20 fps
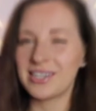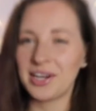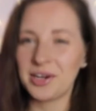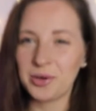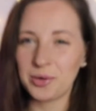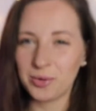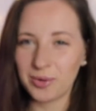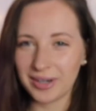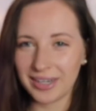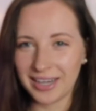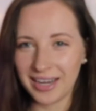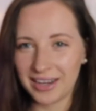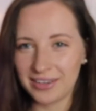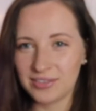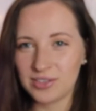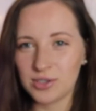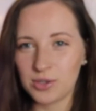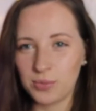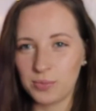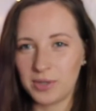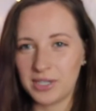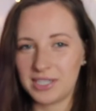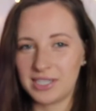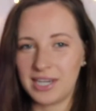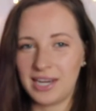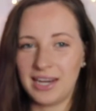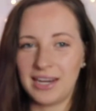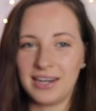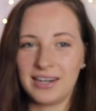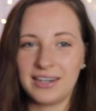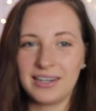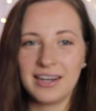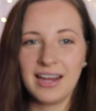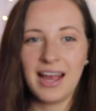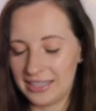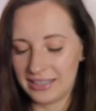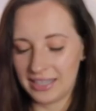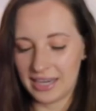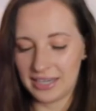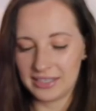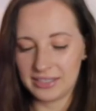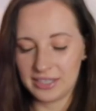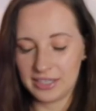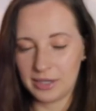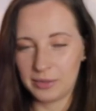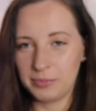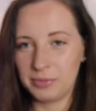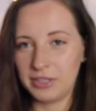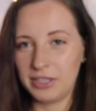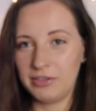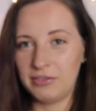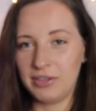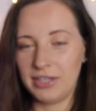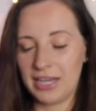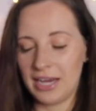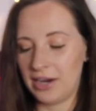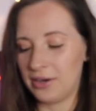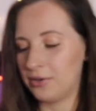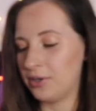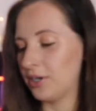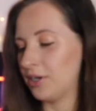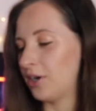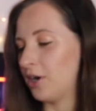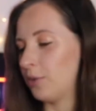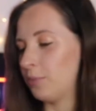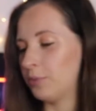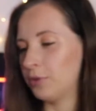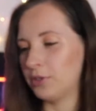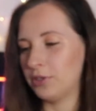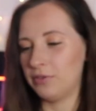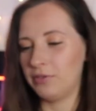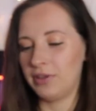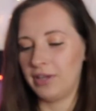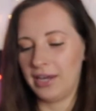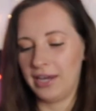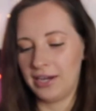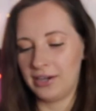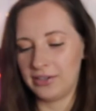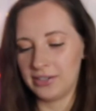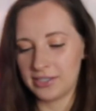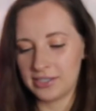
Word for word: I already have so much hair, I ended up leaving out a couple of the hair